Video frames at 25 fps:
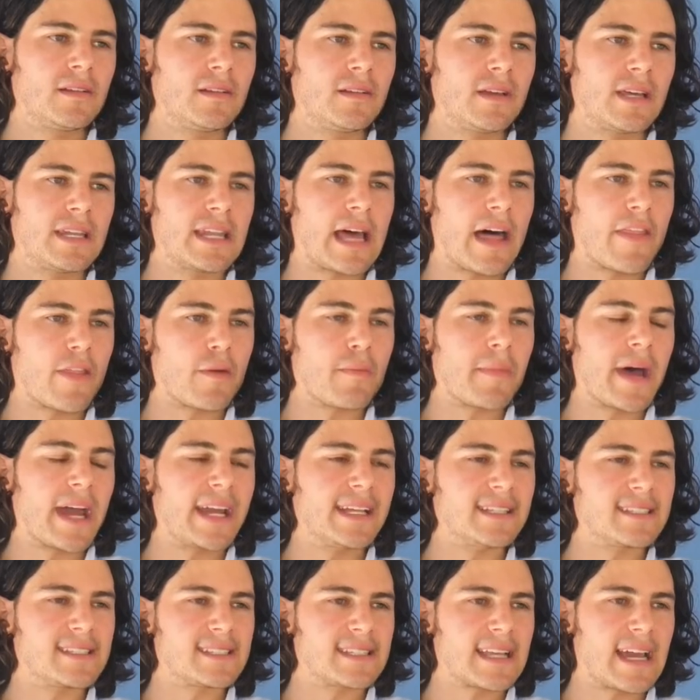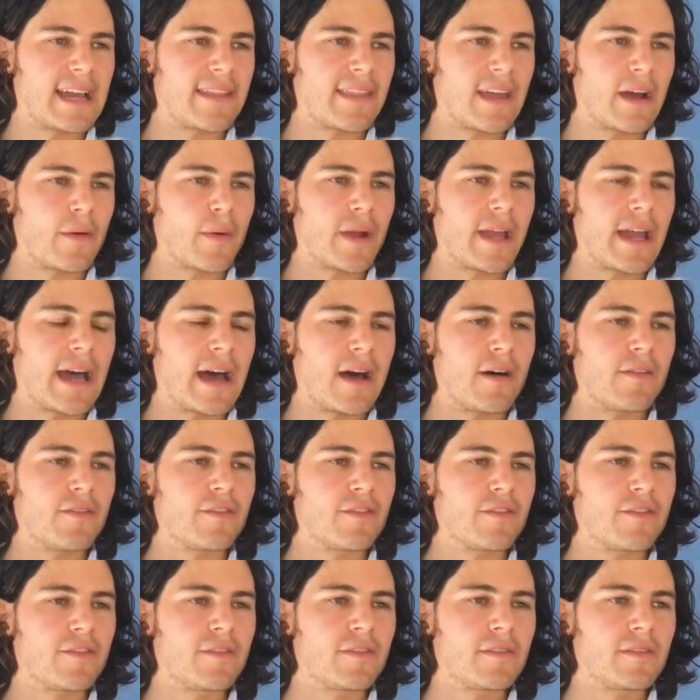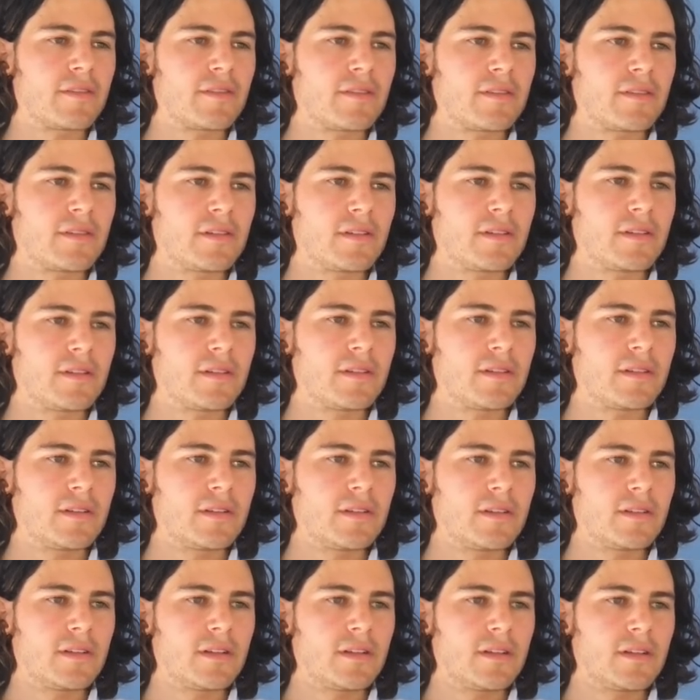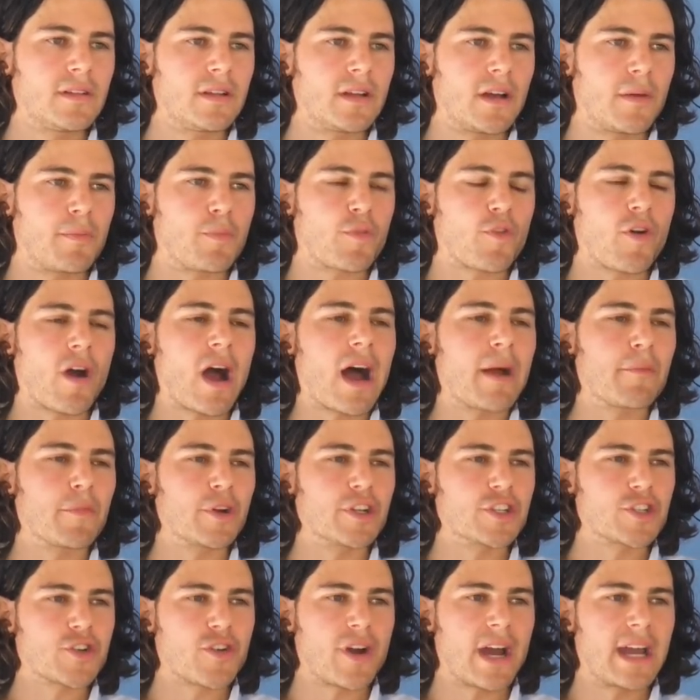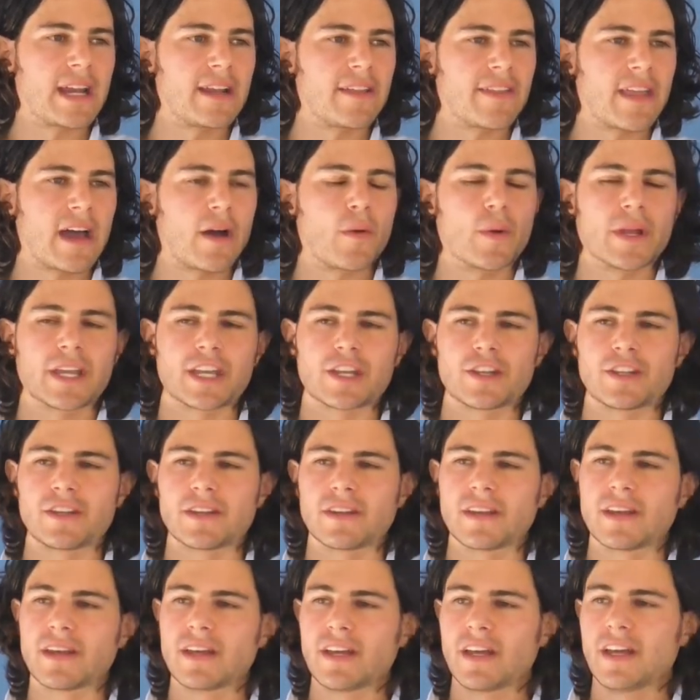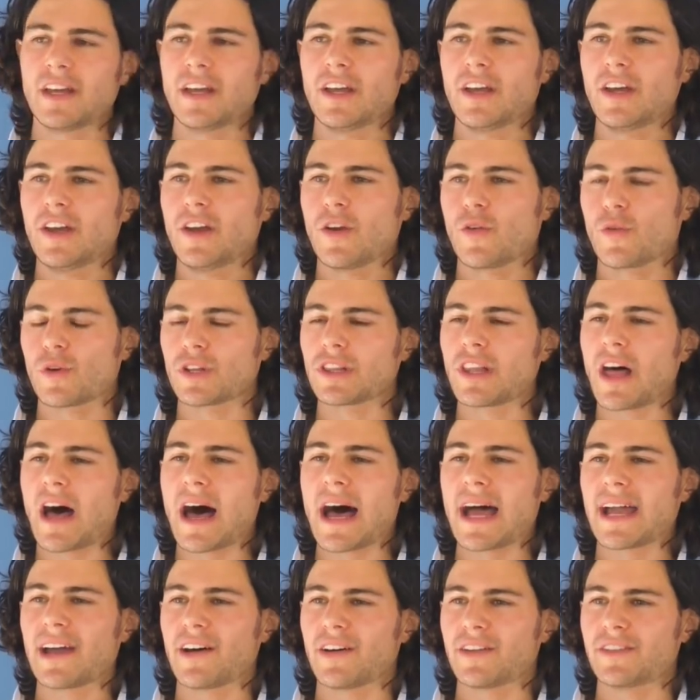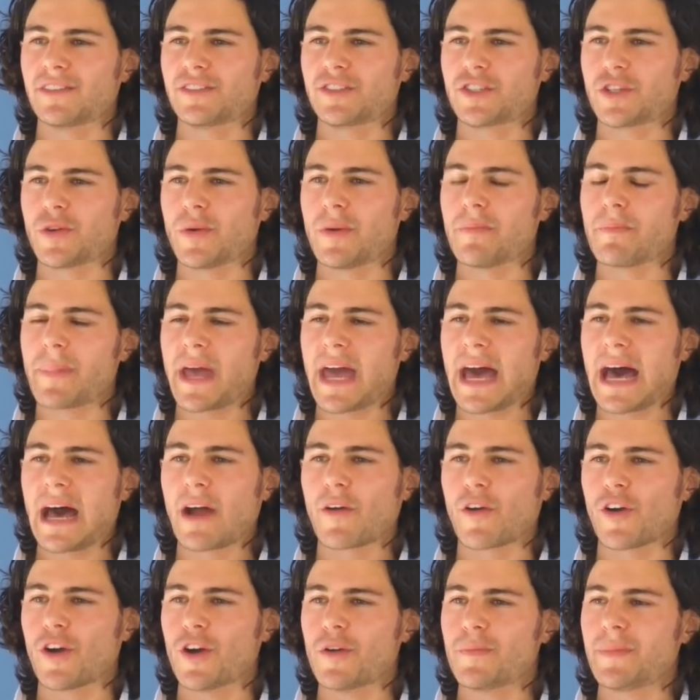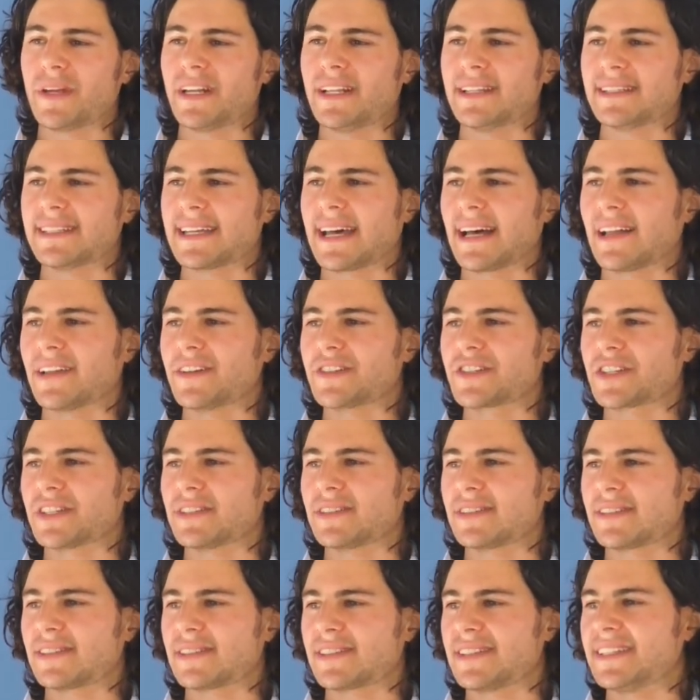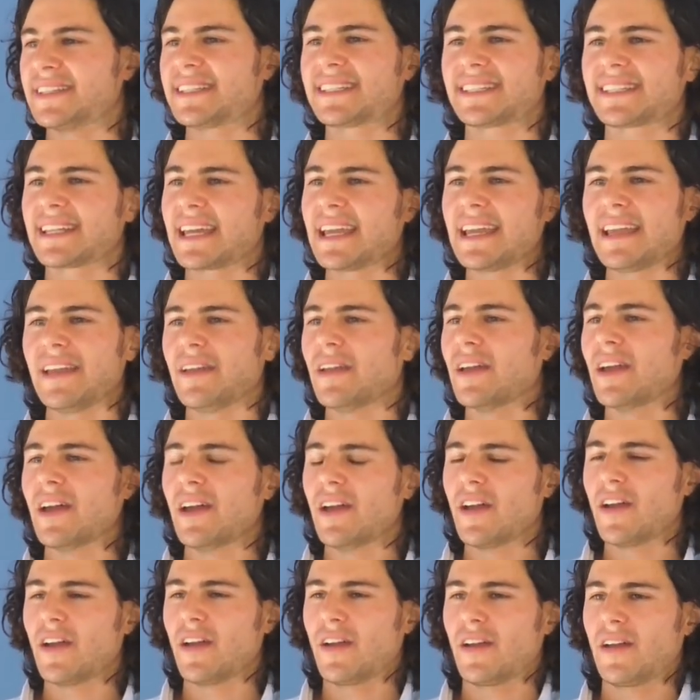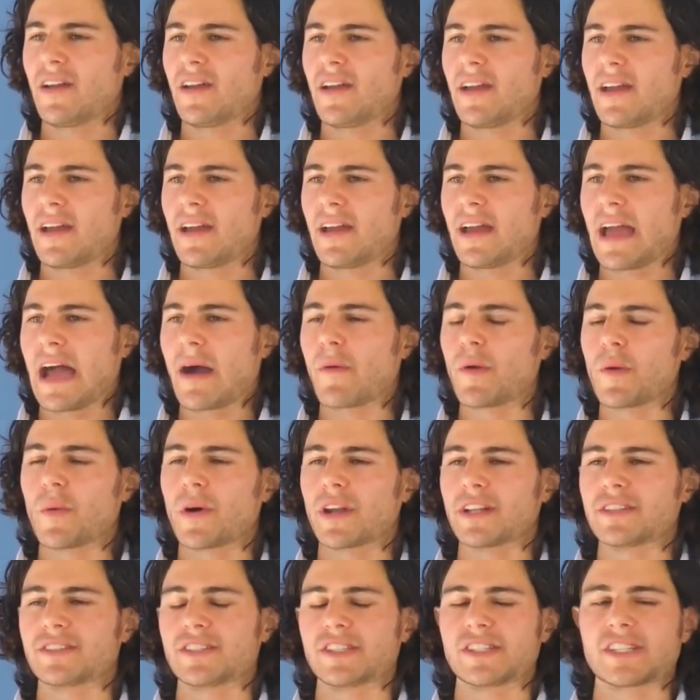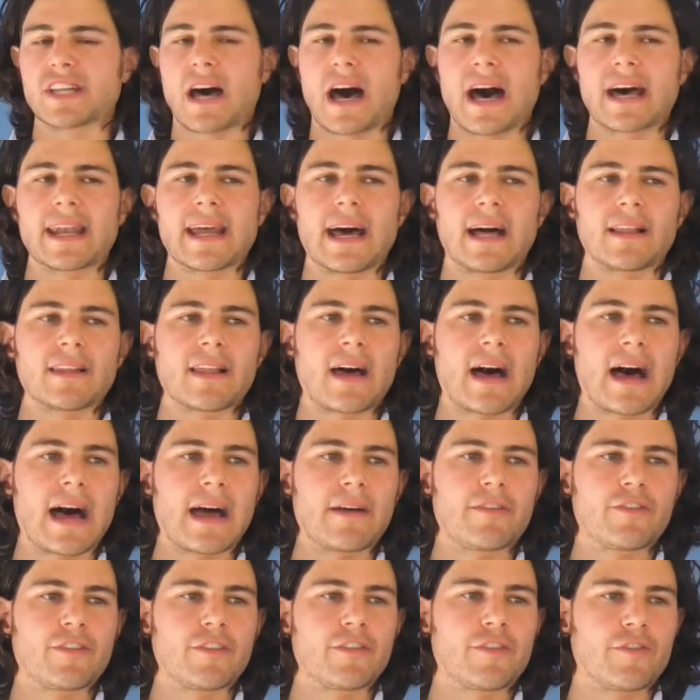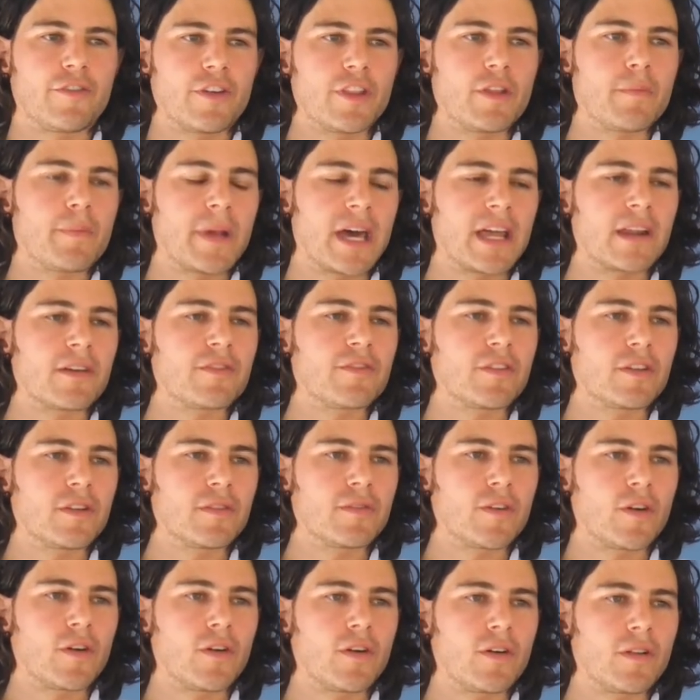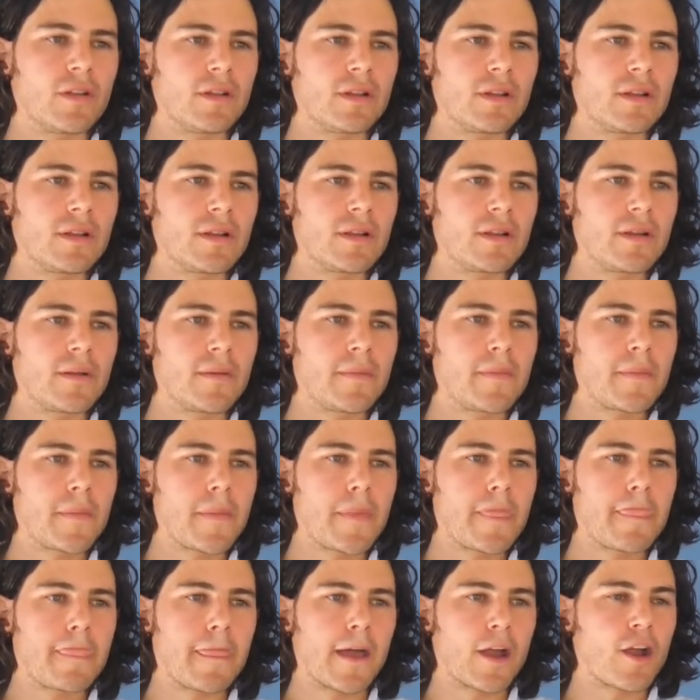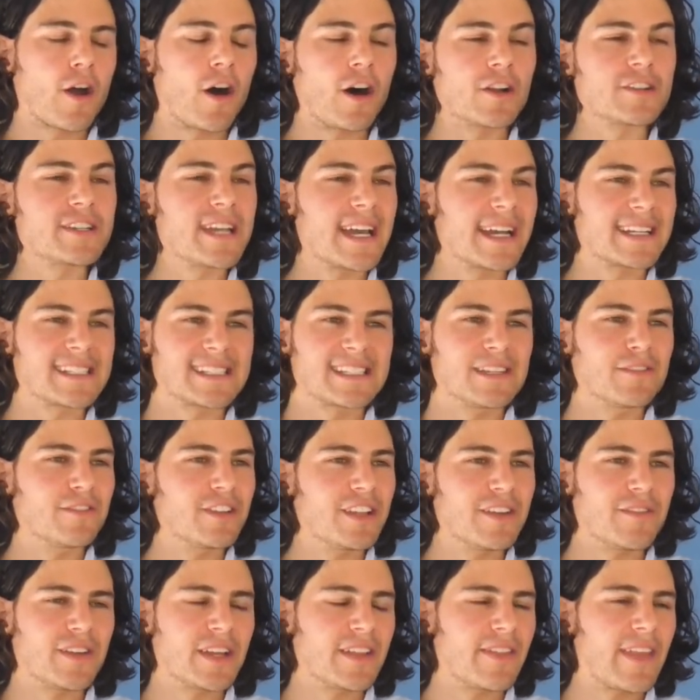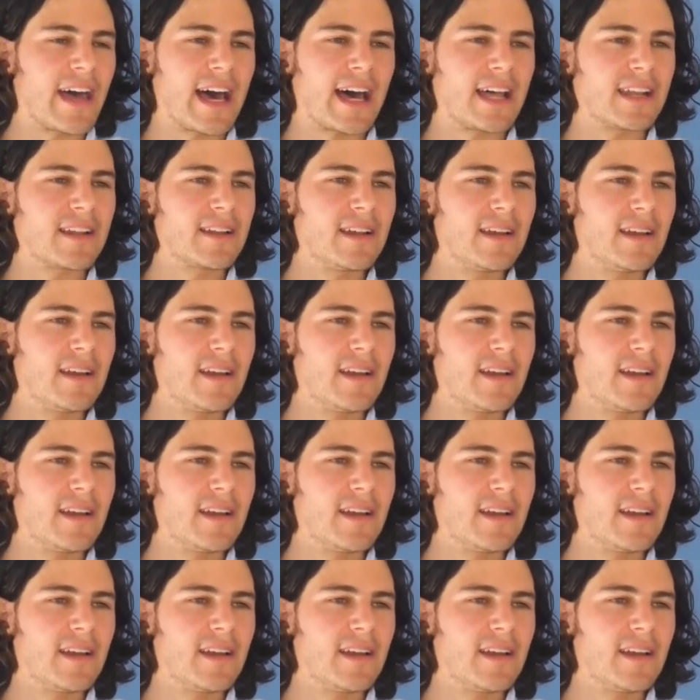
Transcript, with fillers: another mainstay that we have, a primary trainer that we can rely on to empower open intelligence, to see how we want to design our life for the benefit of all. A context of living that